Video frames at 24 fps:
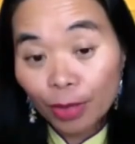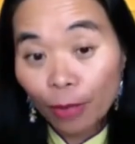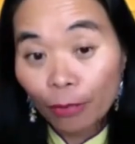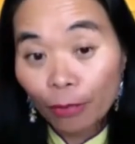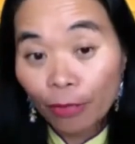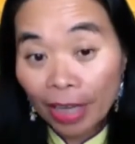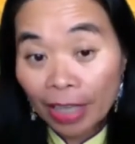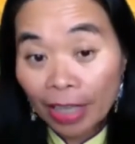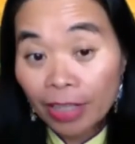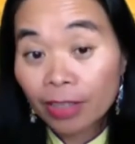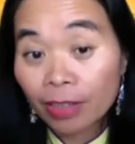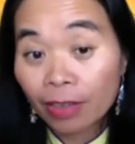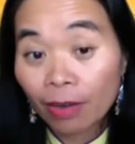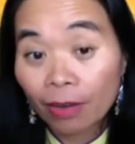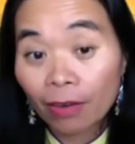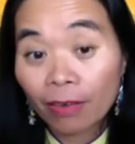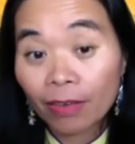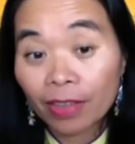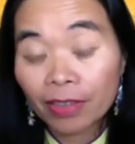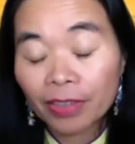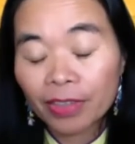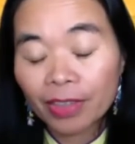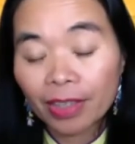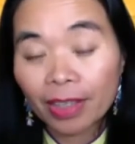Agent Orange
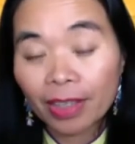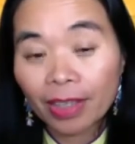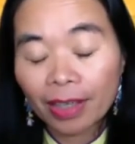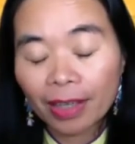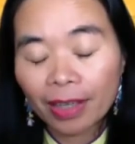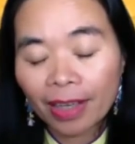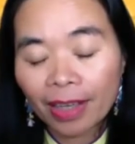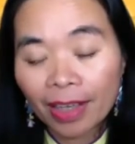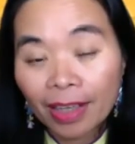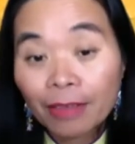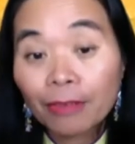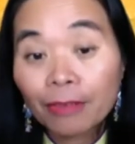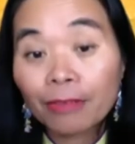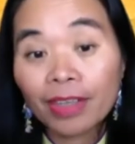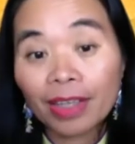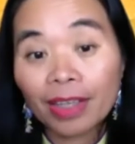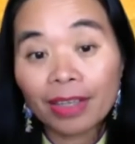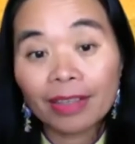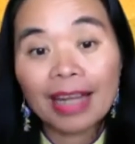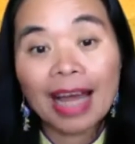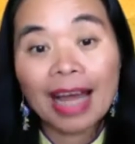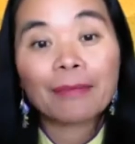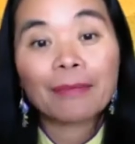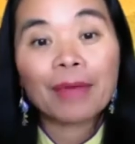in
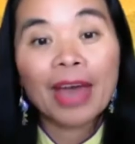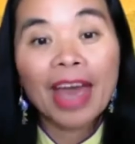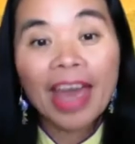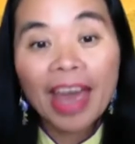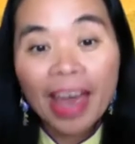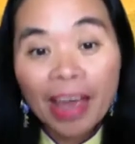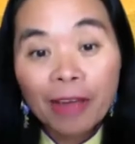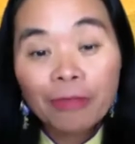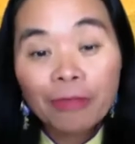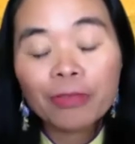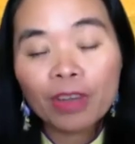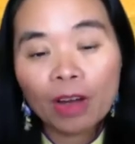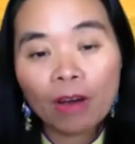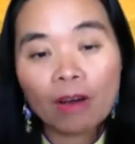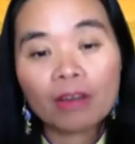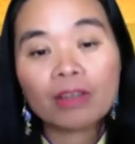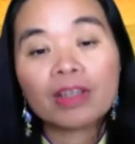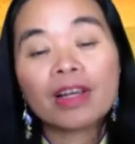Vietnam have not